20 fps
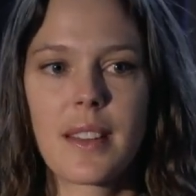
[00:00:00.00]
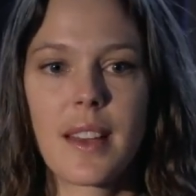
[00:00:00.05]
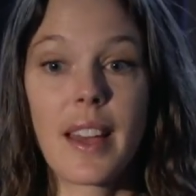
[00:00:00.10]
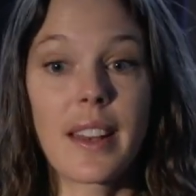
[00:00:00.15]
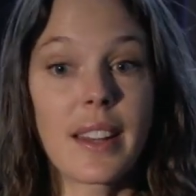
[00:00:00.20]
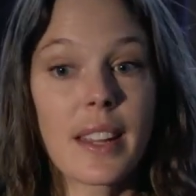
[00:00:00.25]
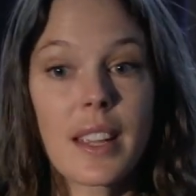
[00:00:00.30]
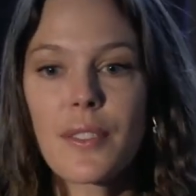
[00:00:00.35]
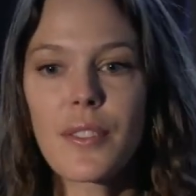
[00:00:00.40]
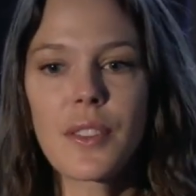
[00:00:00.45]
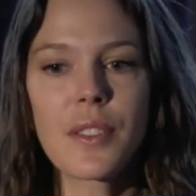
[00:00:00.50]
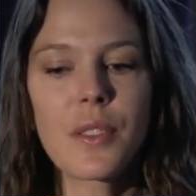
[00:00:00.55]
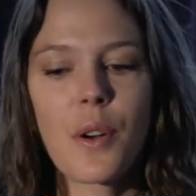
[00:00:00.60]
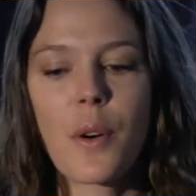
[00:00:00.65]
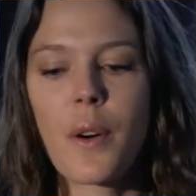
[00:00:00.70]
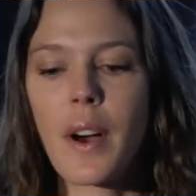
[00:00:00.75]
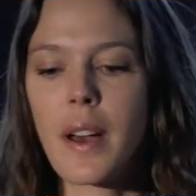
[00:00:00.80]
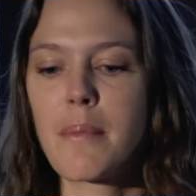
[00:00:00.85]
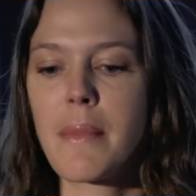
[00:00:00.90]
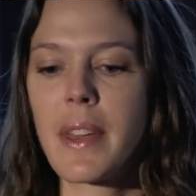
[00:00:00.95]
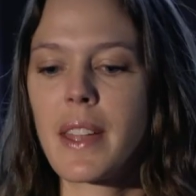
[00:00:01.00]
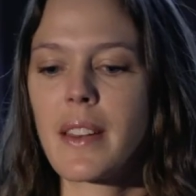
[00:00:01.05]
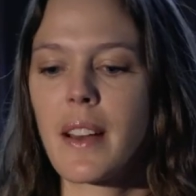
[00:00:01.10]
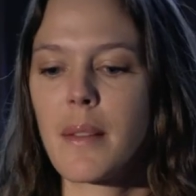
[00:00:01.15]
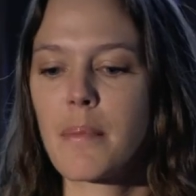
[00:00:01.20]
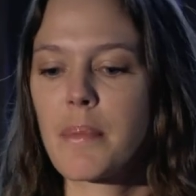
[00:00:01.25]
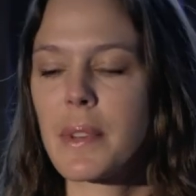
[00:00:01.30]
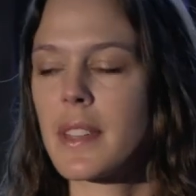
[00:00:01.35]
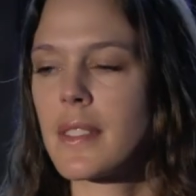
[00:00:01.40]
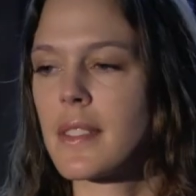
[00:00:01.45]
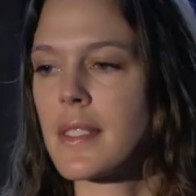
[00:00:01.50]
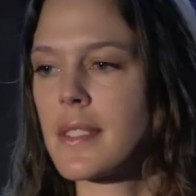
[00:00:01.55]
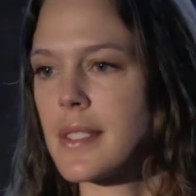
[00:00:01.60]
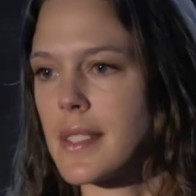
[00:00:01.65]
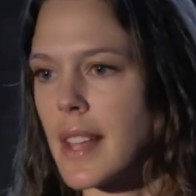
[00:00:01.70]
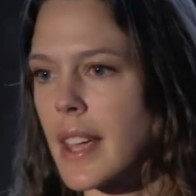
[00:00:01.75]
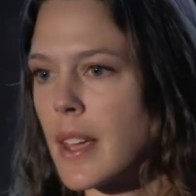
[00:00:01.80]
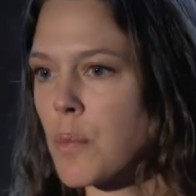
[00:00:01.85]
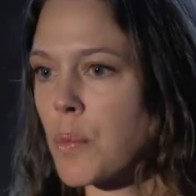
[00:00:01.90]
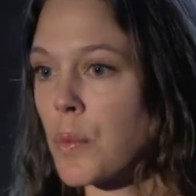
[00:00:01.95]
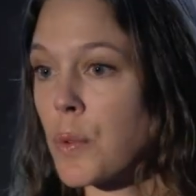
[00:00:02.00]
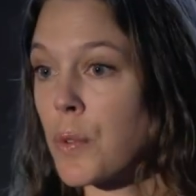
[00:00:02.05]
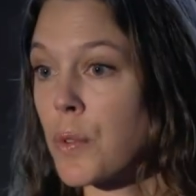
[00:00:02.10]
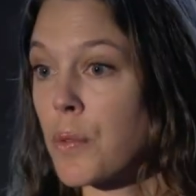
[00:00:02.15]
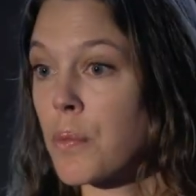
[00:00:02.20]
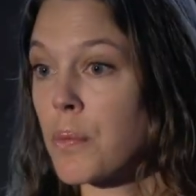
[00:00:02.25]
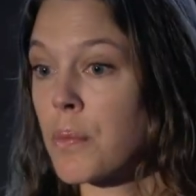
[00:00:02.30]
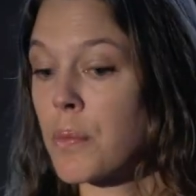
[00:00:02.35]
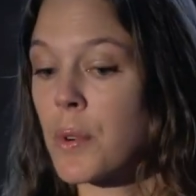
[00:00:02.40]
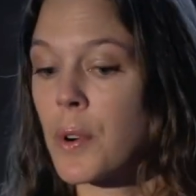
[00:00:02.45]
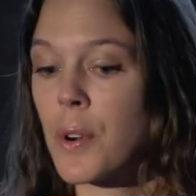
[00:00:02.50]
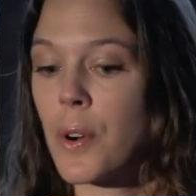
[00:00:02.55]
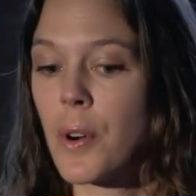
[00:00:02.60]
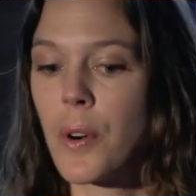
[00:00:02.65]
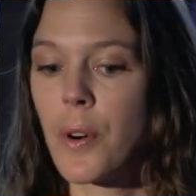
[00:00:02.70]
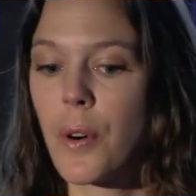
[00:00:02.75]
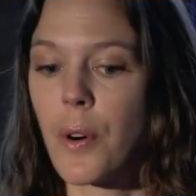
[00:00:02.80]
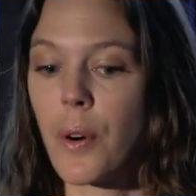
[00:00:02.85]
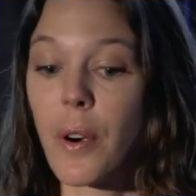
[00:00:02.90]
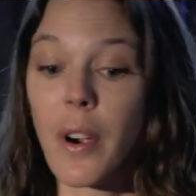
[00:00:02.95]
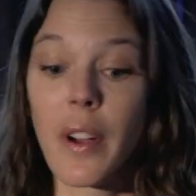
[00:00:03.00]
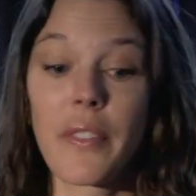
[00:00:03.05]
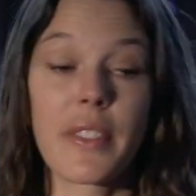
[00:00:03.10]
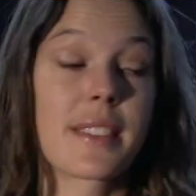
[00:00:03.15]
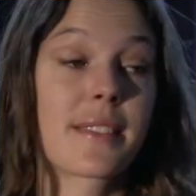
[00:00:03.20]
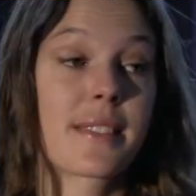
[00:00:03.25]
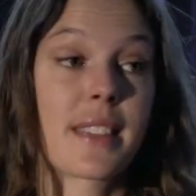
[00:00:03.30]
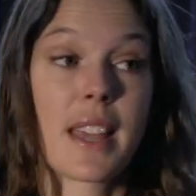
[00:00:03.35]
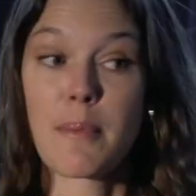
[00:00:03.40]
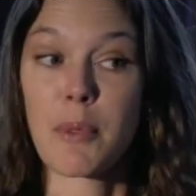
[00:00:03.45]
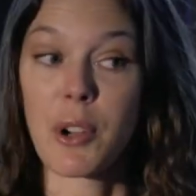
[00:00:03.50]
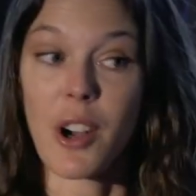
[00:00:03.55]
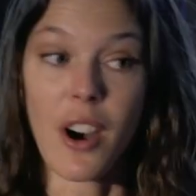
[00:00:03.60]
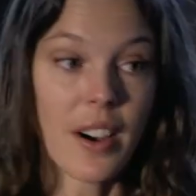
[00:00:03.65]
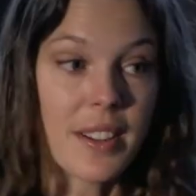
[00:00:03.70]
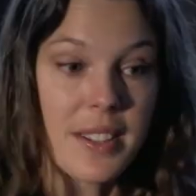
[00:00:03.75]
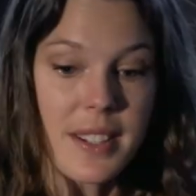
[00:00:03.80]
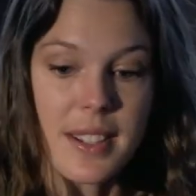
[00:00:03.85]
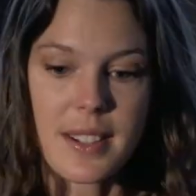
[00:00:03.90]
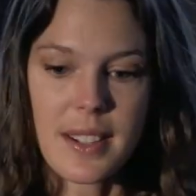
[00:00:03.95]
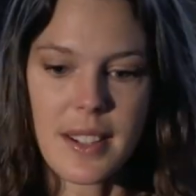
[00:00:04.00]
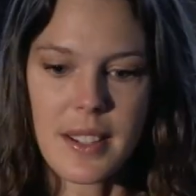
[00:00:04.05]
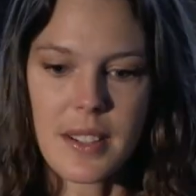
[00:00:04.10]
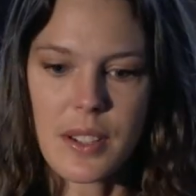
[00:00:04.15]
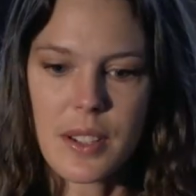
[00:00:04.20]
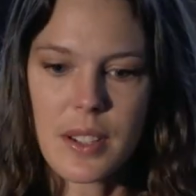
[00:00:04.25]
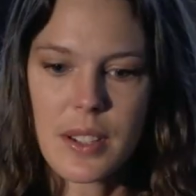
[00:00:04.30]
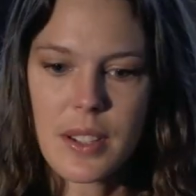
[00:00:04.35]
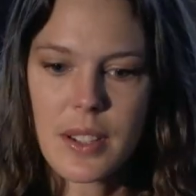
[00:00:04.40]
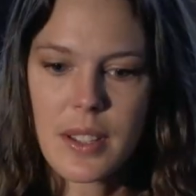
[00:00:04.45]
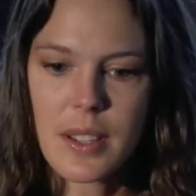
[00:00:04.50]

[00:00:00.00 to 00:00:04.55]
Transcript: And even though I may not be in the same room or on the same continent,